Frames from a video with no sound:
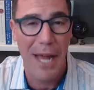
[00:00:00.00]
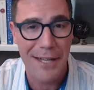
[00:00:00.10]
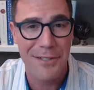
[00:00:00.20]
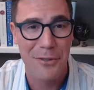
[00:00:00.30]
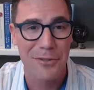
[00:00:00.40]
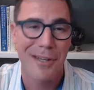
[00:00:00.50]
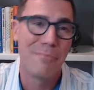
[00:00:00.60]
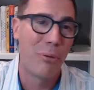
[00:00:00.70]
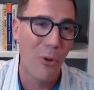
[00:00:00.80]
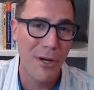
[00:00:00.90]
has those
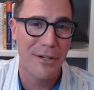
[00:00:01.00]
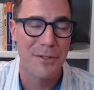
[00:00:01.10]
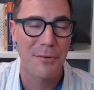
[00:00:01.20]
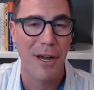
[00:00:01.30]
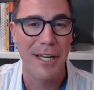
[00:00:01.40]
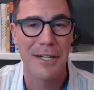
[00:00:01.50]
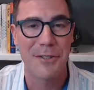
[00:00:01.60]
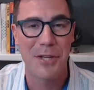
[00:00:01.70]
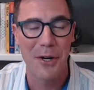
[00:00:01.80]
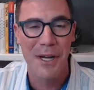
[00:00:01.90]
employers right and
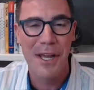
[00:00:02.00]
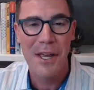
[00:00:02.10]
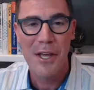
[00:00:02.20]
so